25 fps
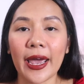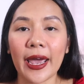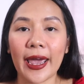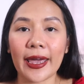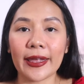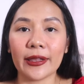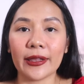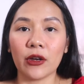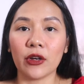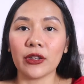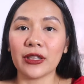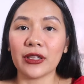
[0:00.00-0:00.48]

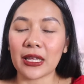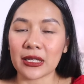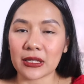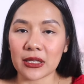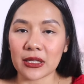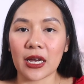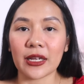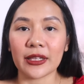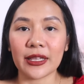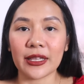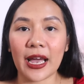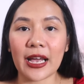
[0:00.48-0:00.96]
and on
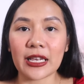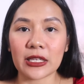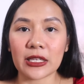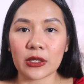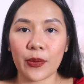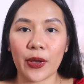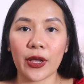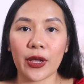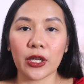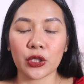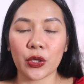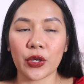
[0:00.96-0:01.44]
Lazada as
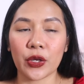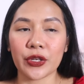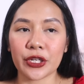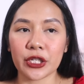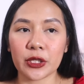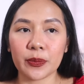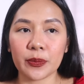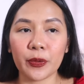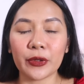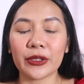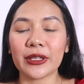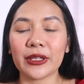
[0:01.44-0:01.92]
well. So, I'll
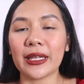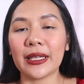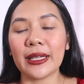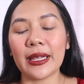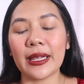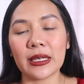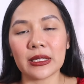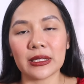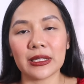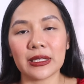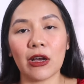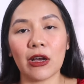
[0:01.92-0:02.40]
just put the links